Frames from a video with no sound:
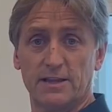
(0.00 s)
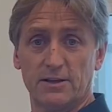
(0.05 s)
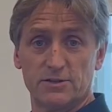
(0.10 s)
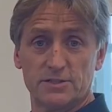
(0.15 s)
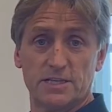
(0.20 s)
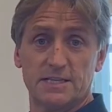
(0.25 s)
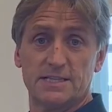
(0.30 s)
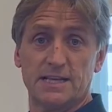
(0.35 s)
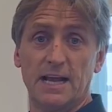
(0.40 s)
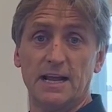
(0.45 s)

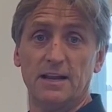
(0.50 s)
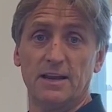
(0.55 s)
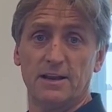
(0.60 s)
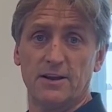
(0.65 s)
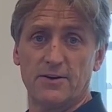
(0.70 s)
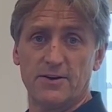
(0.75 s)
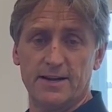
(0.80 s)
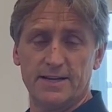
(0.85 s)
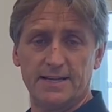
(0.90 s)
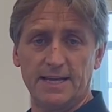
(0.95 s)
there's a
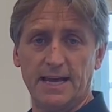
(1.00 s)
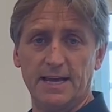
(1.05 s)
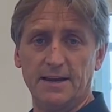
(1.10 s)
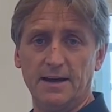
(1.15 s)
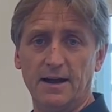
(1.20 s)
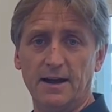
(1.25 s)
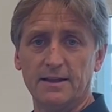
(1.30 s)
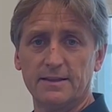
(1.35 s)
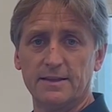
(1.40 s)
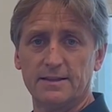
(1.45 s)
cellular
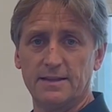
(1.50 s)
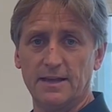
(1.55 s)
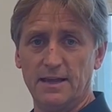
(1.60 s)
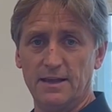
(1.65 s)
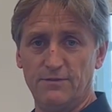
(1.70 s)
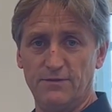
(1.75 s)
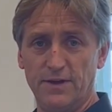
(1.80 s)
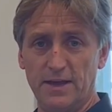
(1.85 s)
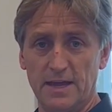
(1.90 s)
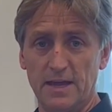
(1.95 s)
antenna on the
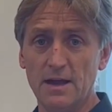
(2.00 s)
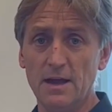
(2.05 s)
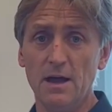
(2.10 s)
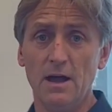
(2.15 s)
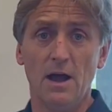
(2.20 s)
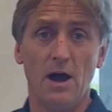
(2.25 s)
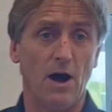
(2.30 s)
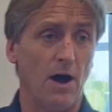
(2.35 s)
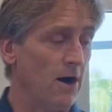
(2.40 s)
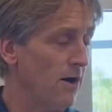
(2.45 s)
TV,
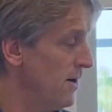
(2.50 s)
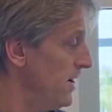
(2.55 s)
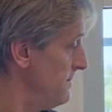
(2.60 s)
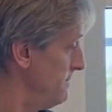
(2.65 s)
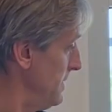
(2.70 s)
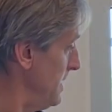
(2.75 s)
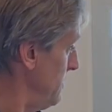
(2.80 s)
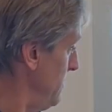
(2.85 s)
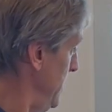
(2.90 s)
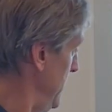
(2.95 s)
or
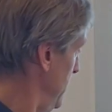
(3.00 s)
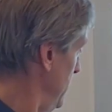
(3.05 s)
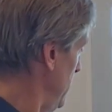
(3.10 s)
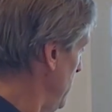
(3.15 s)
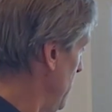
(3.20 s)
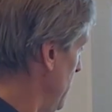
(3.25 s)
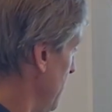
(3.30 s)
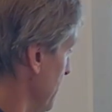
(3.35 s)
on my window